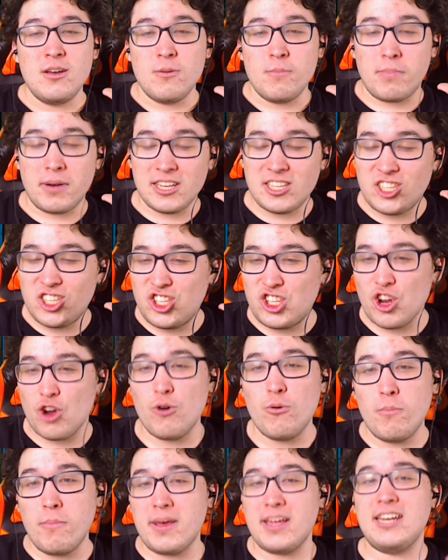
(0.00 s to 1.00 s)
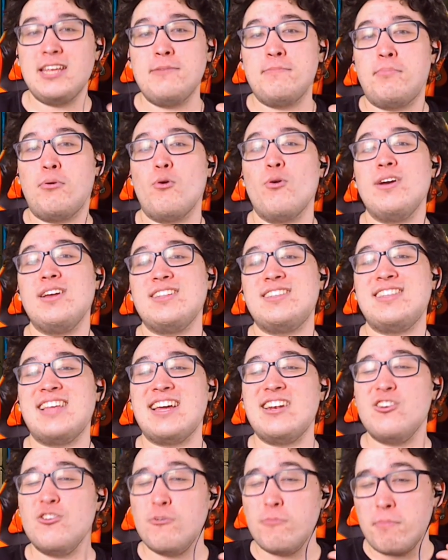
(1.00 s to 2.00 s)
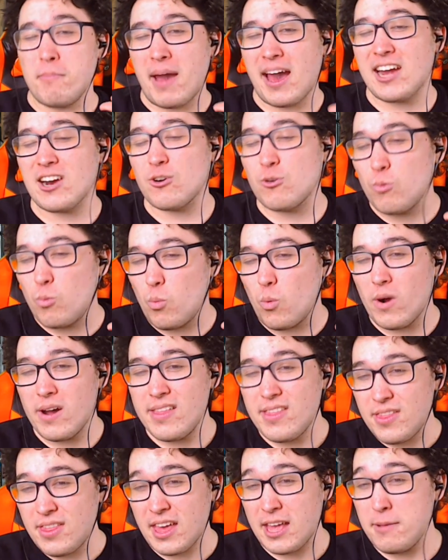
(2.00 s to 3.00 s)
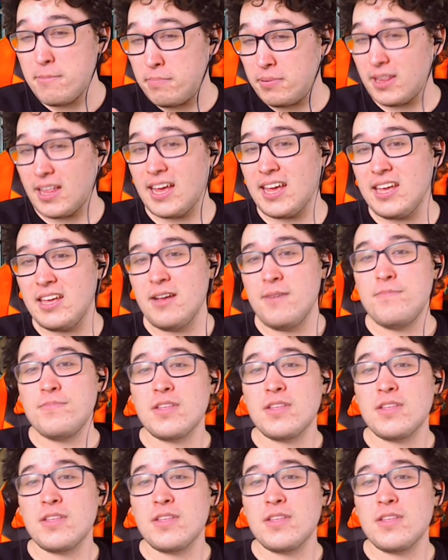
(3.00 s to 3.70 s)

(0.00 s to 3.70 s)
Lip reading: by so many points that no matter what they play,